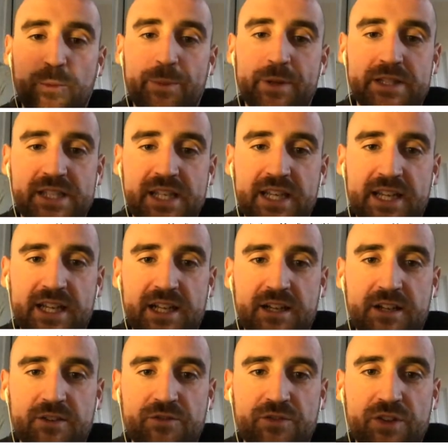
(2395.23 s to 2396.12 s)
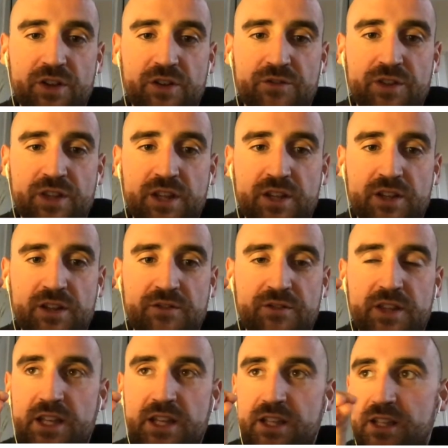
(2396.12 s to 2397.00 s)
particularly of
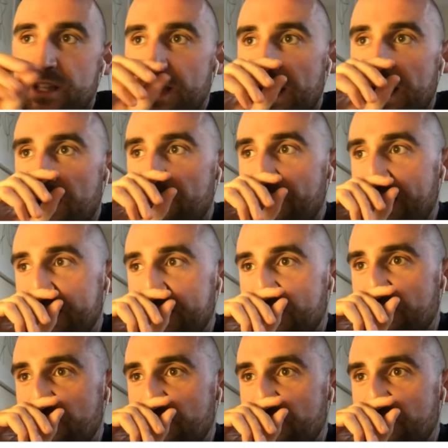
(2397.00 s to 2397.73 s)
the yellow vest,